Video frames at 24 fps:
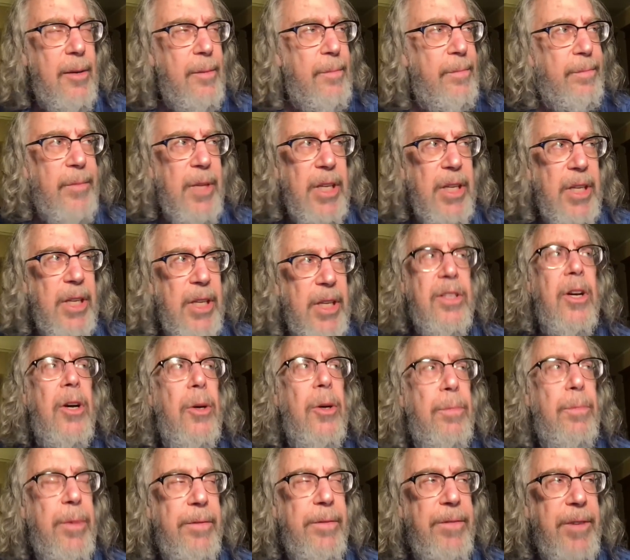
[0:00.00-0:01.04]
the
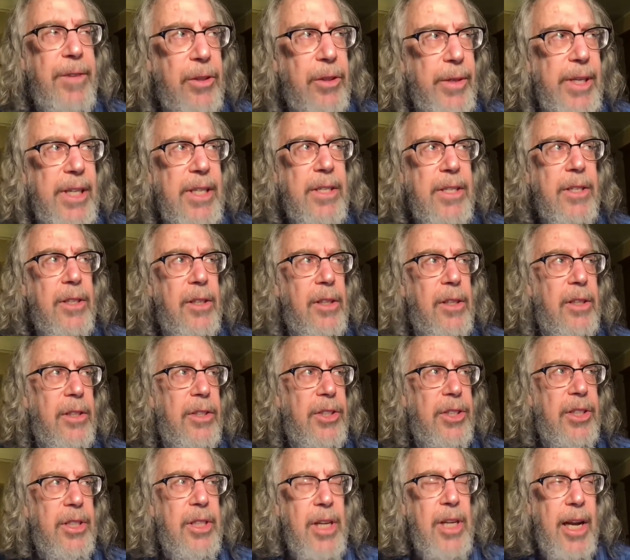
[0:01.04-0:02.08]
scope of your
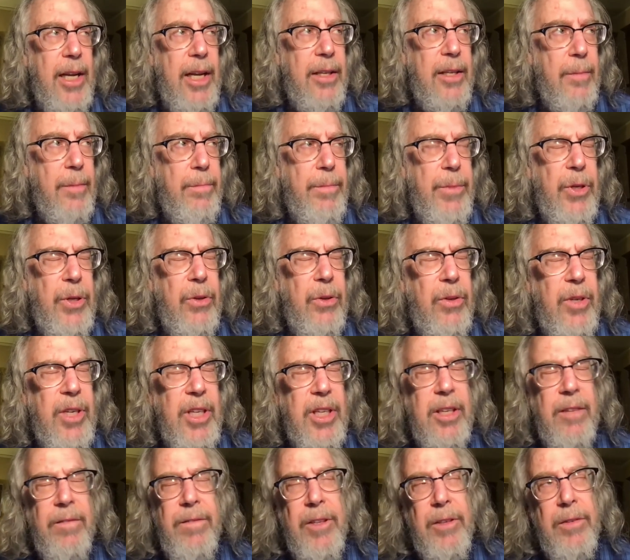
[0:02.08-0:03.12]
research and the beauty
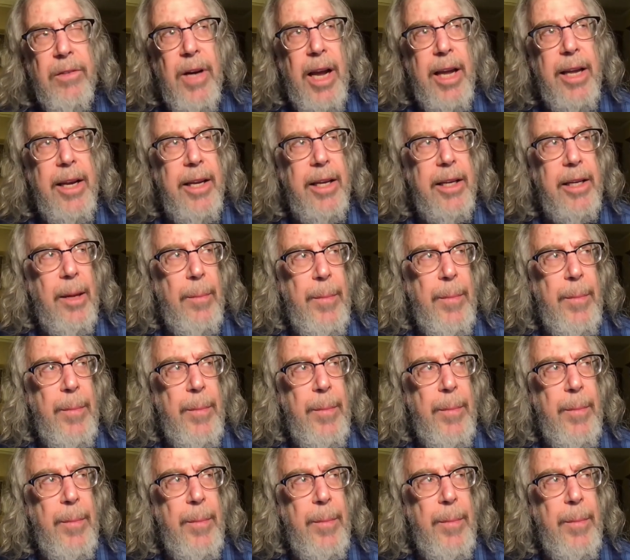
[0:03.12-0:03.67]
of the writing.